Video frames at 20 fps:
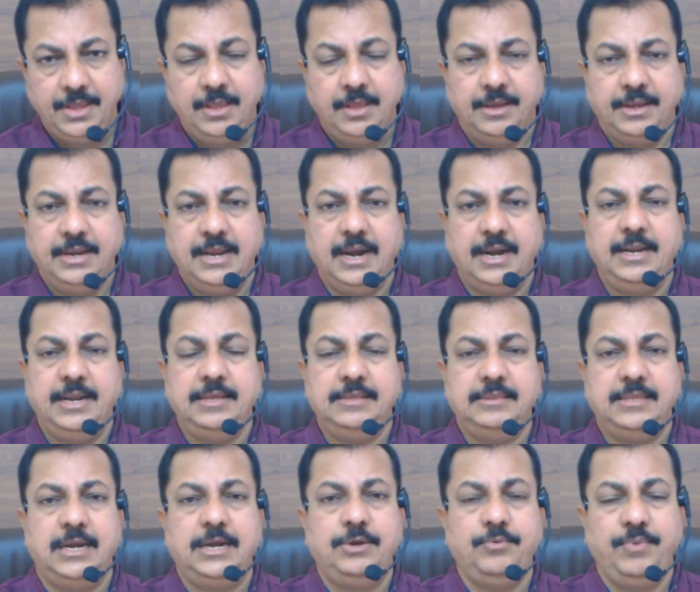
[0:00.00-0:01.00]
Regarding
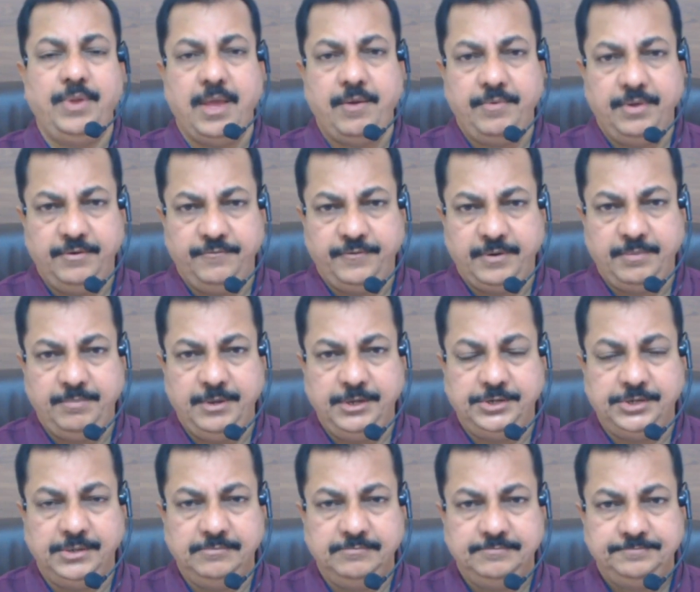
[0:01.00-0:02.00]
that, we have
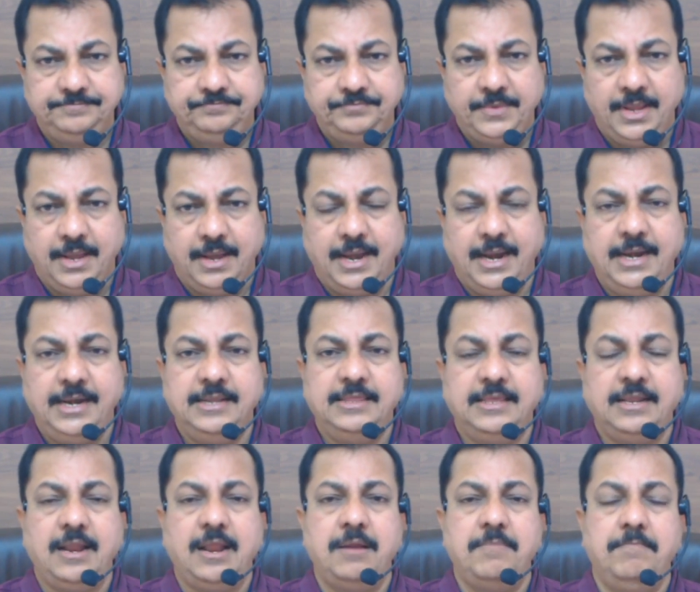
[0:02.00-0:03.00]
information, and
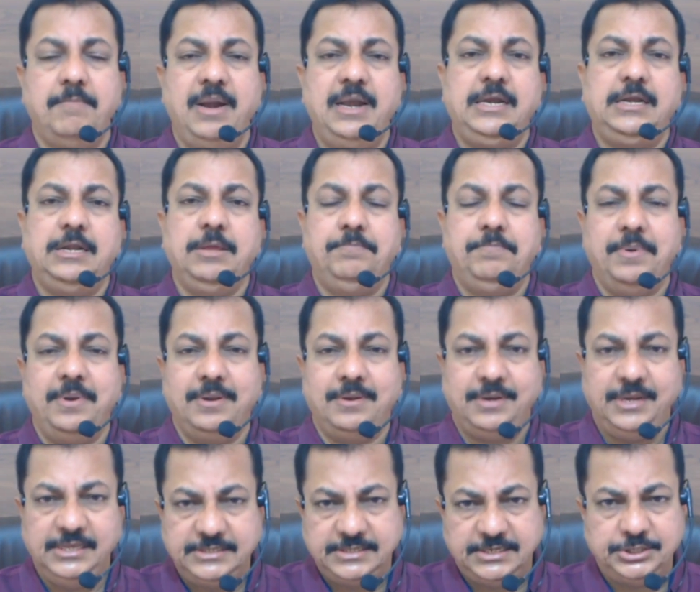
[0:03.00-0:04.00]
there are multiple
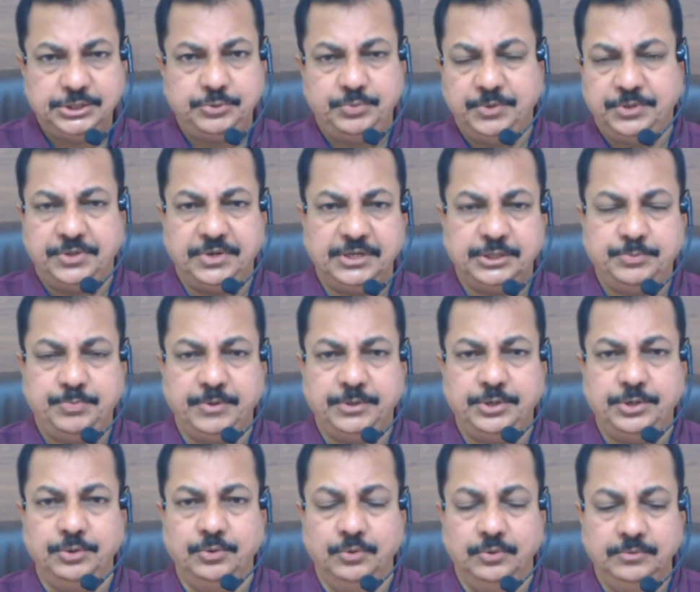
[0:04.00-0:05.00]
reasons with respect
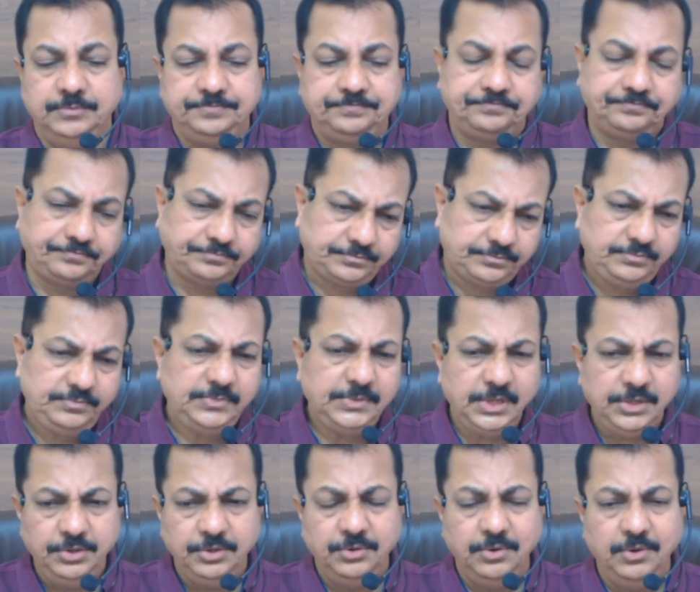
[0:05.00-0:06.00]
to,
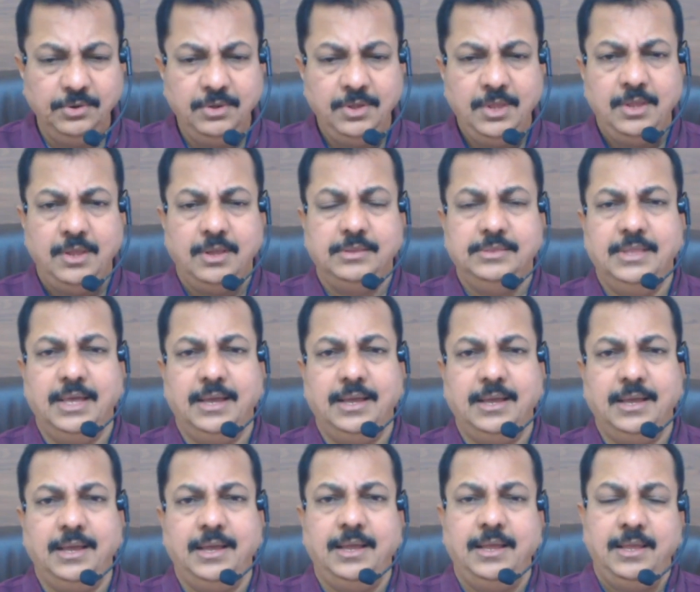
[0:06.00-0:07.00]
you know,
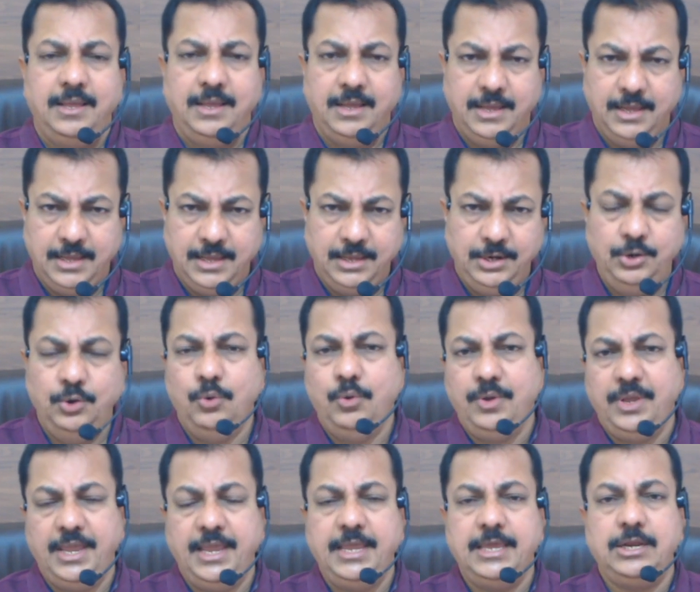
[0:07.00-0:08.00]
the low
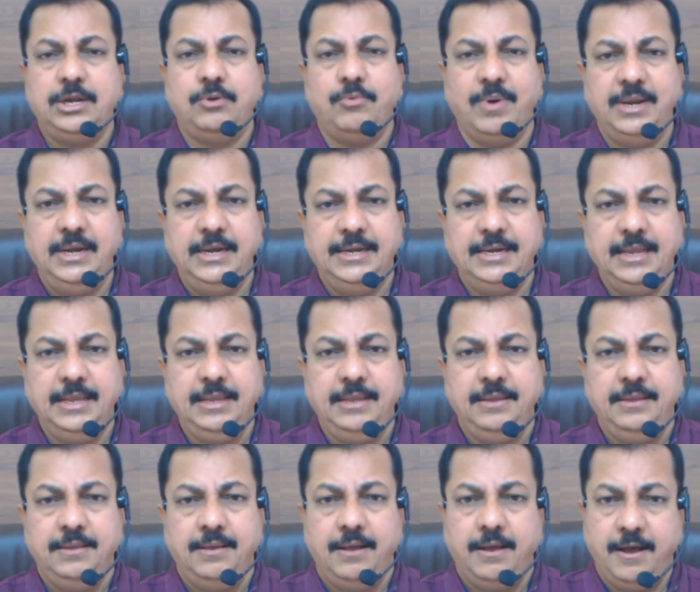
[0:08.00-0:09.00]
air quality
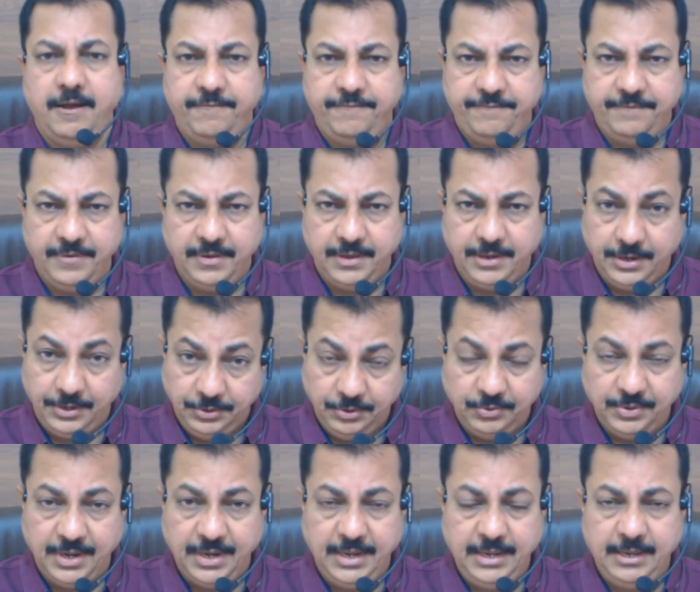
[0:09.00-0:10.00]
of New
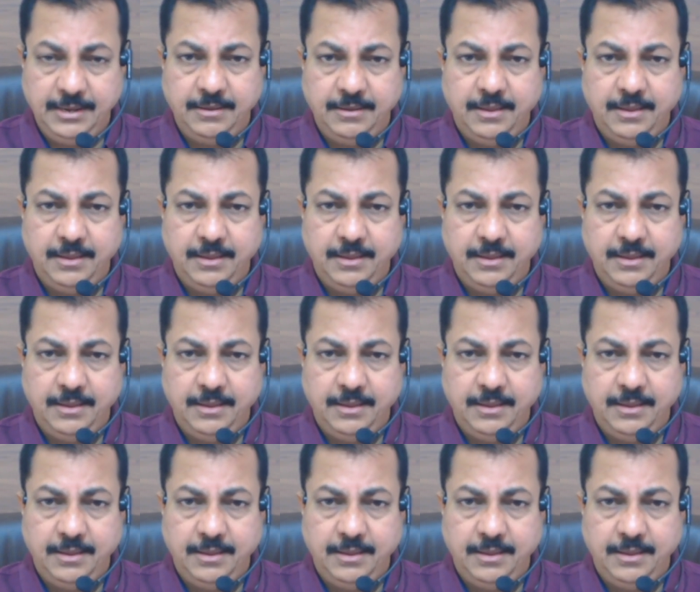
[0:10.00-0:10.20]
Delhi,